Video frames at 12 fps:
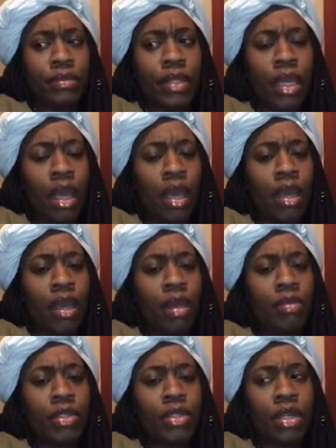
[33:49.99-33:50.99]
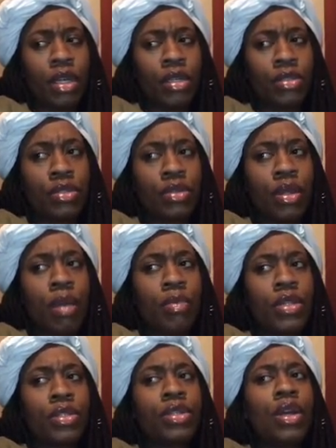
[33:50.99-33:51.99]
Hey, how much it costs? How much
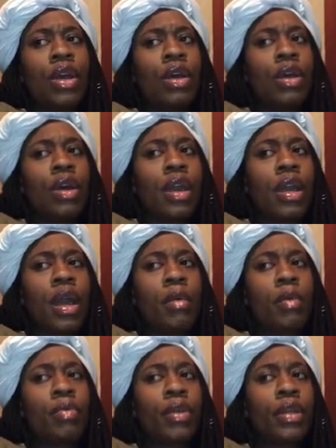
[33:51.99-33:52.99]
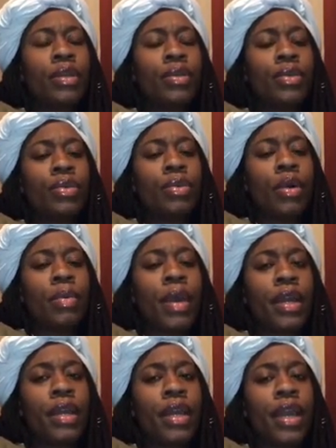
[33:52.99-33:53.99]
hey, I'm gonna bring you a pack
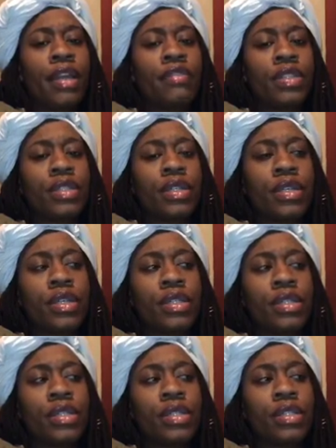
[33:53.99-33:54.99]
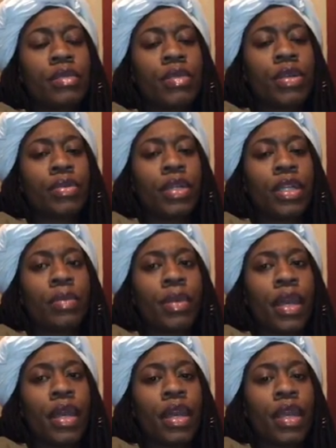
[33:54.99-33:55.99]
of canvases, some acrylic
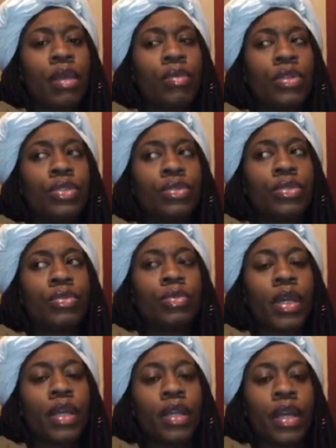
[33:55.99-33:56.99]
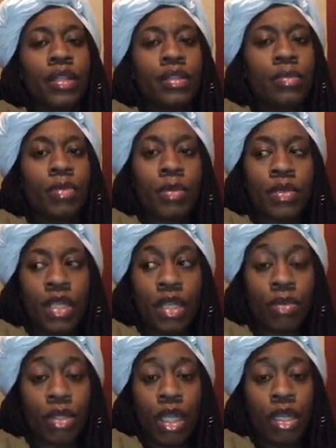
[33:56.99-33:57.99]
paint, and I want you to paint. Like some people say
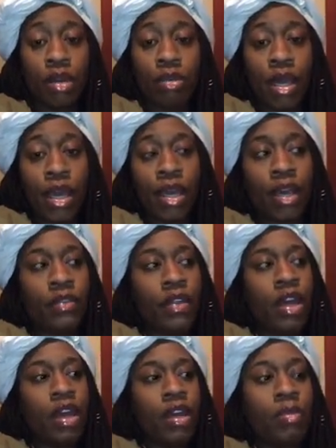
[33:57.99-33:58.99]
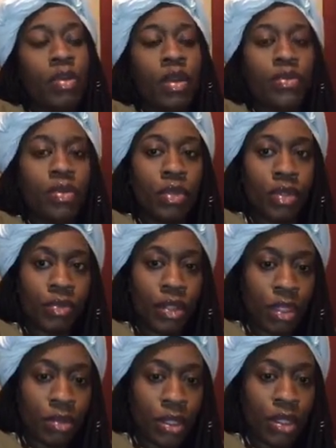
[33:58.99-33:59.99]
what they don't have, but if you really,
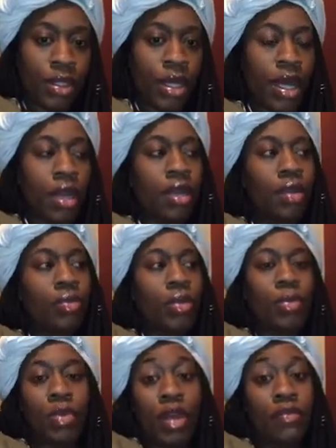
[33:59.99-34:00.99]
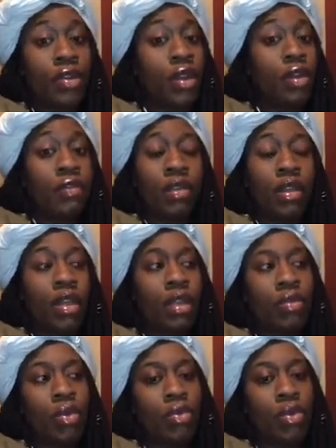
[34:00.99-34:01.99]
really look at it, we pay for everything that we
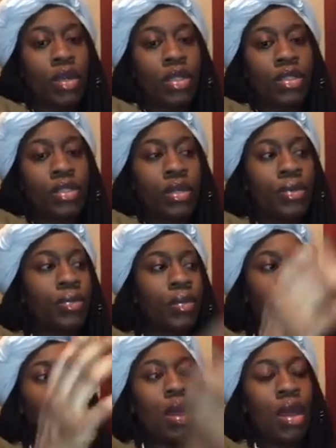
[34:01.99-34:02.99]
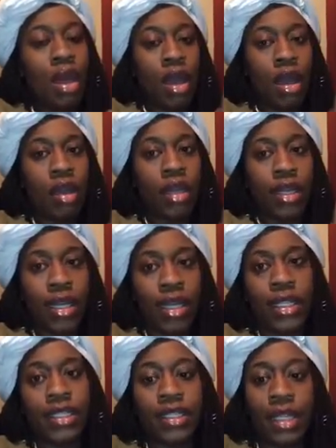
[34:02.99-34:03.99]
want. So, all right,
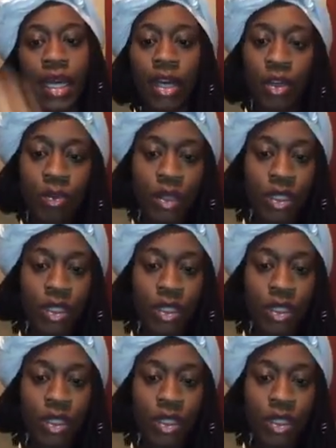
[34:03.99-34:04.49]
guys, I hope that